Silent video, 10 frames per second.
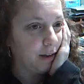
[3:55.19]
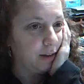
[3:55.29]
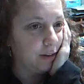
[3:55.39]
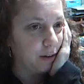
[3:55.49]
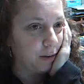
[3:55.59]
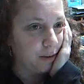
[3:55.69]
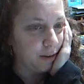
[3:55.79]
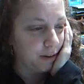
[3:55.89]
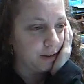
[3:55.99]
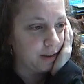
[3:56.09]
So
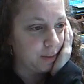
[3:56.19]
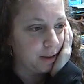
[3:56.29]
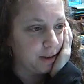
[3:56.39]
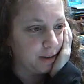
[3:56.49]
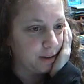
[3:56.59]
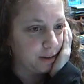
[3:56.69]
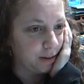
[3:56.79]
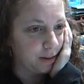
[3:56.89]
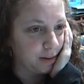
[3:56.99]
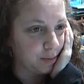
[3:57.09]
anyway,
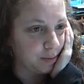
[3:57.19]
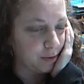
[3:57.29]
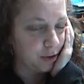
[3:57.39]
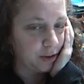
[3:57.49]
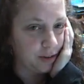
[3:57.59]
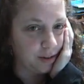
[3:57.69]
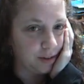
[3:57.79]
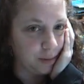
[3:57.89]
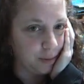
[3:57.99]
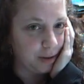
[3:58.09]
so you get to
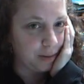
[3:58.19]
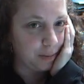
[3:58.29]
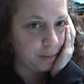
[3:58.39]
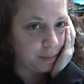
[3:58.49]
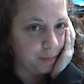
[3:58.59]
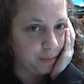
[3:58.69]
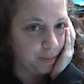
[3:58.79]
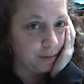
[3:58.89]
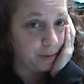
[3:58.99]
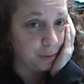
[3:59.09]
see me
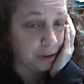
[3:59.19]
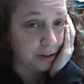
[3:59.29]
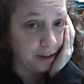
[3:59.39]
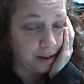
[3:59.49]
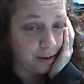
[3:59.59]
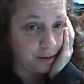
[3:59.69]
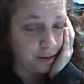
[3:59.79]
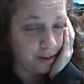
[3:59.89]
really tired